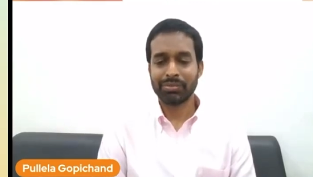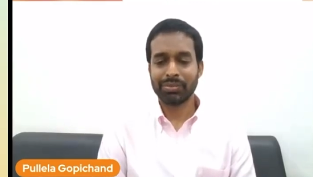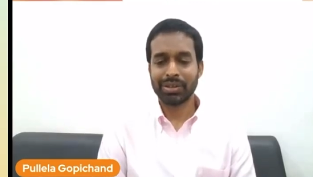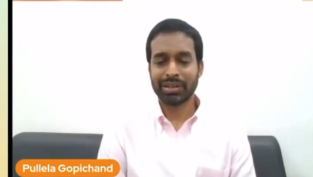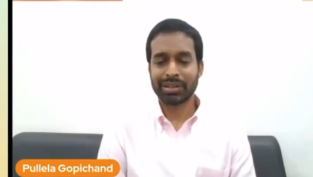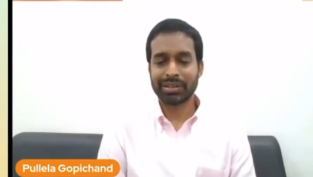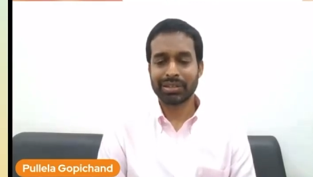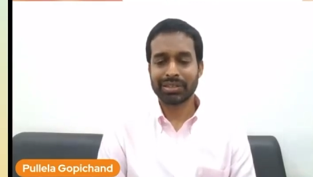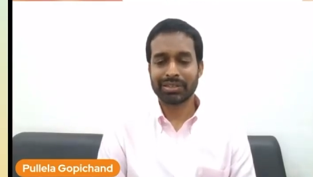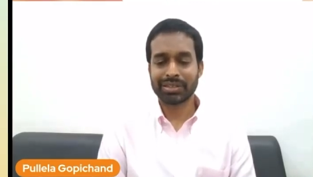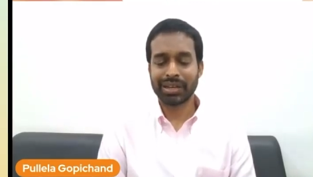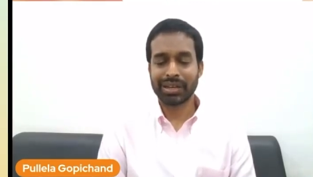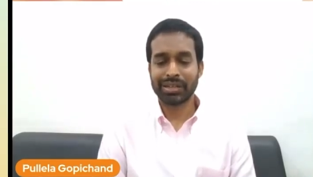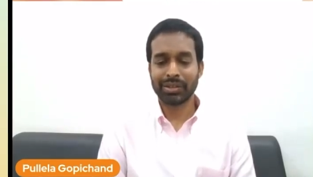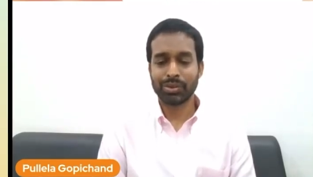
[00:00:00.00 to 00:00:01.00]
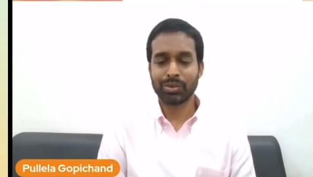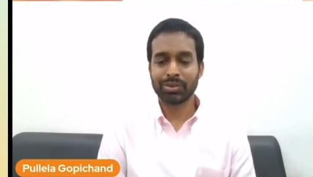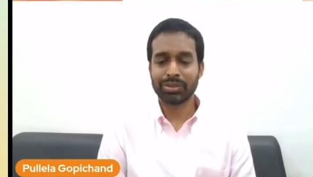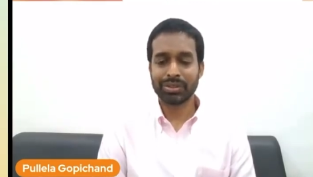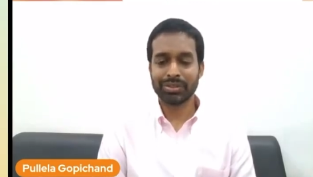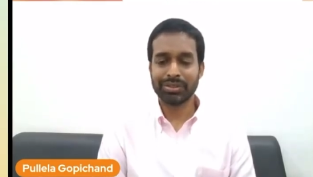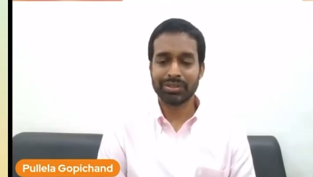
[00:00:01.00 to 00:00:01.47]
but at least i
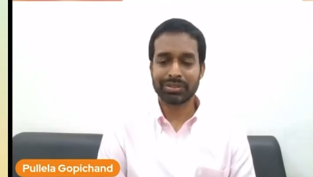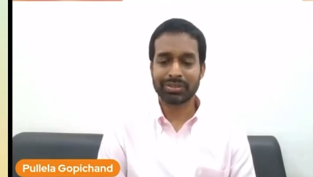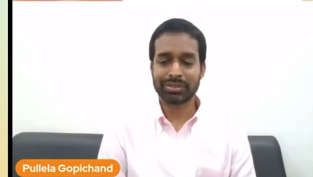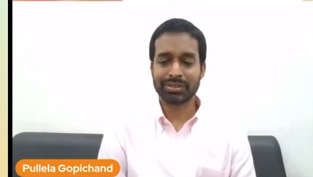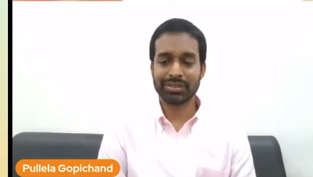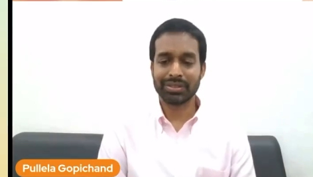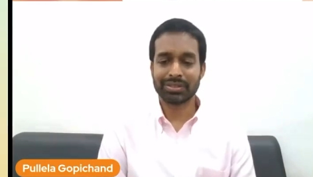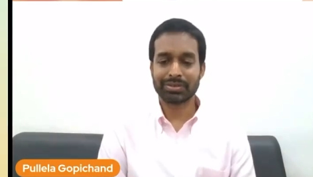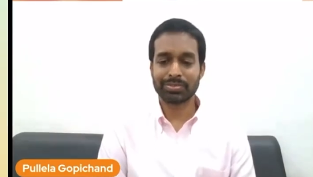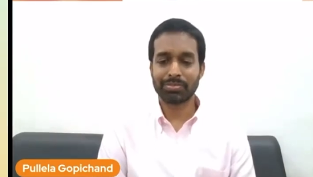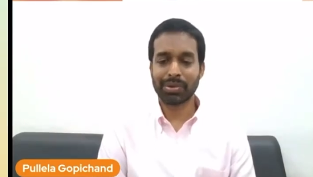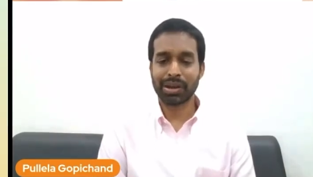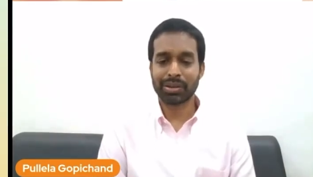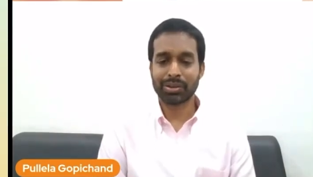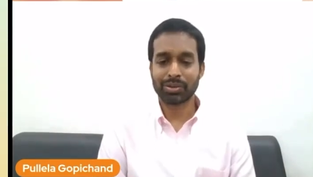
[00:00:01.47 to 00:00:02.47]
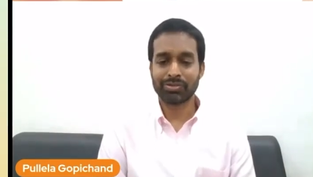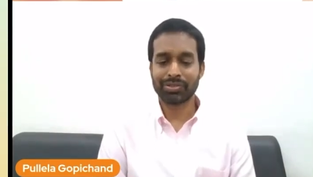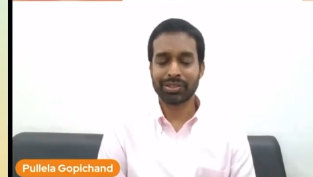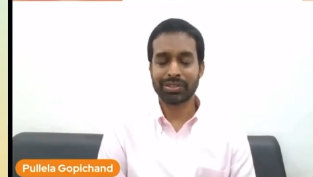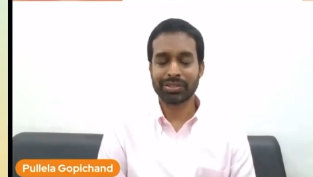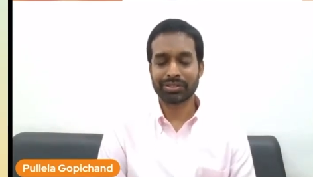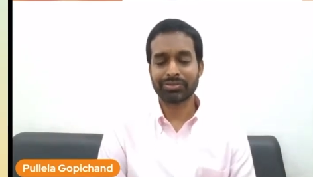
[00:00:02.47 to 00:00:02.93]
know that this this part
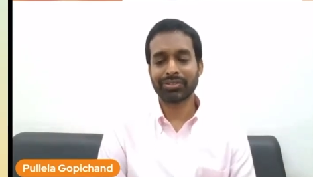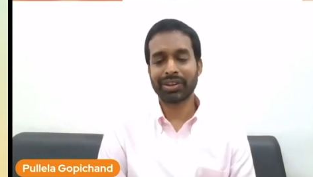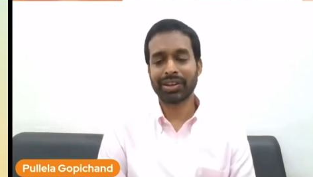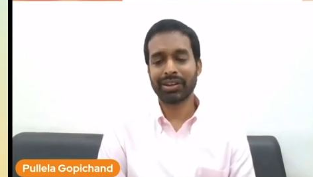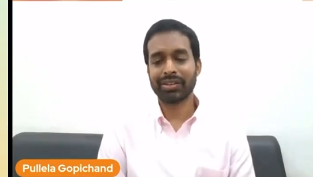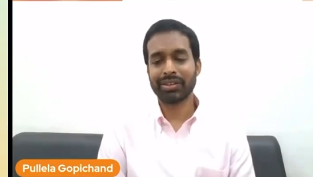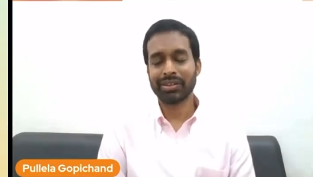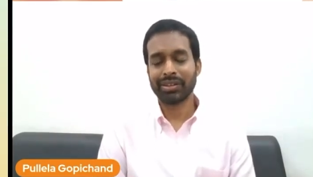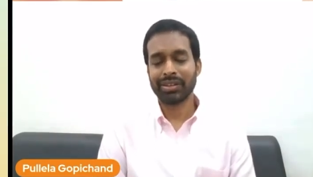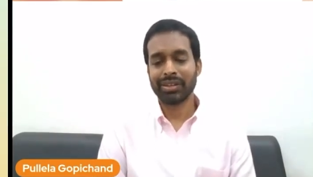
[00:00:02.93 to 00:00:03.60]
of it has failed